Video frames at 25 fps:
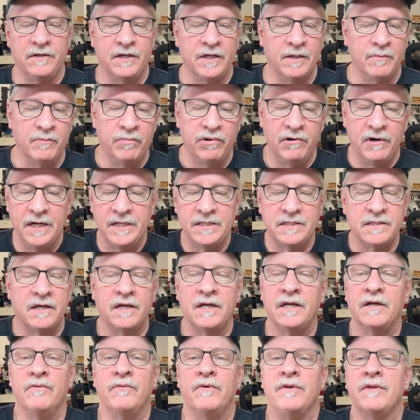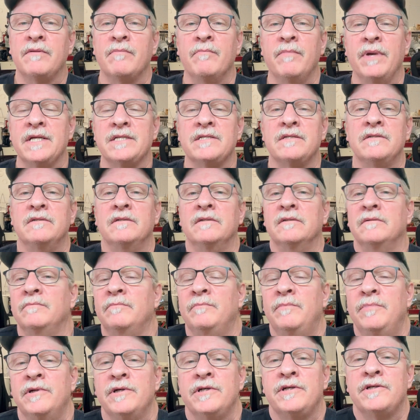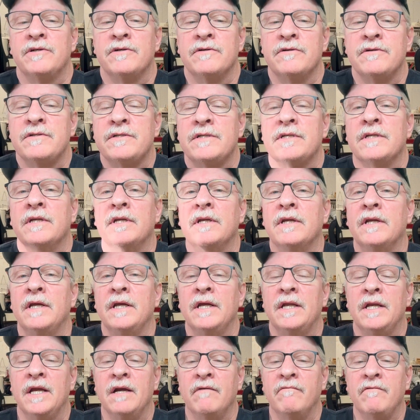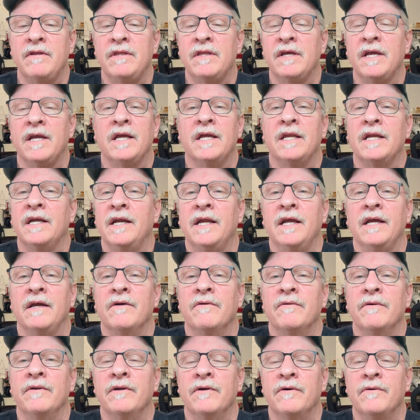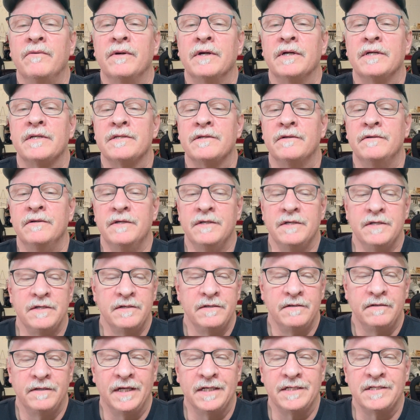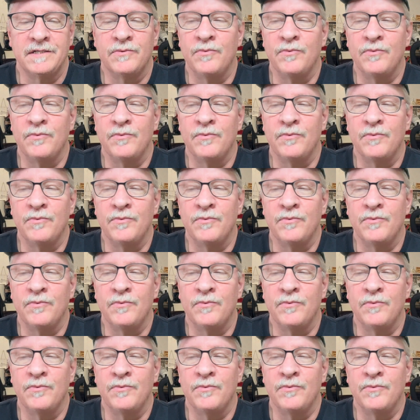press on it with bezel pushers and everything, and it ain't going nowhere. So that's